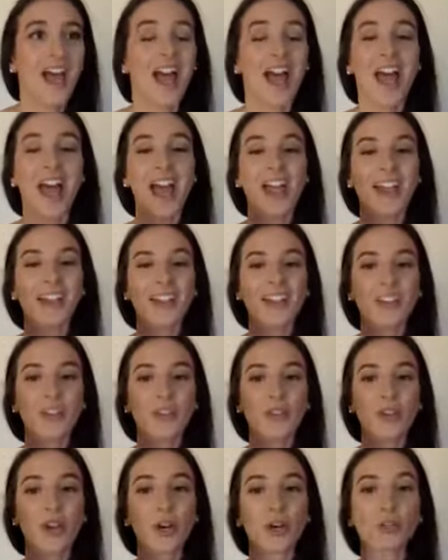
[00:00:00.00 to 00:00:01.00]
And
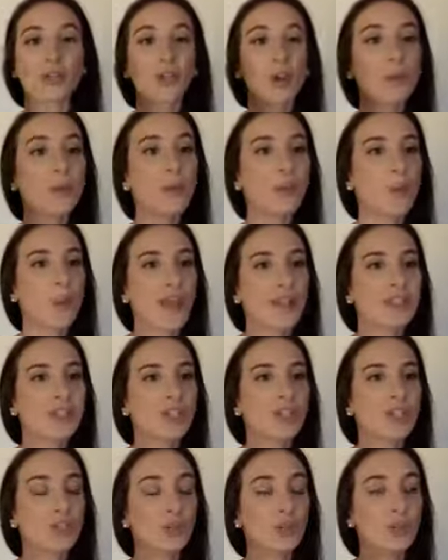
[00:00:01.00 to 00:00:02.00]
there are so many ways
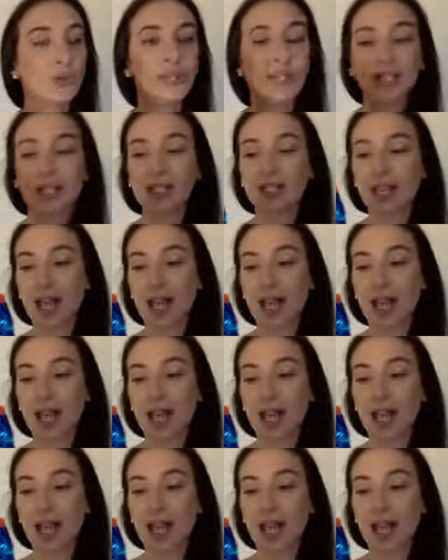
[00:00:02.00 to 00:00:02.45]
to use this.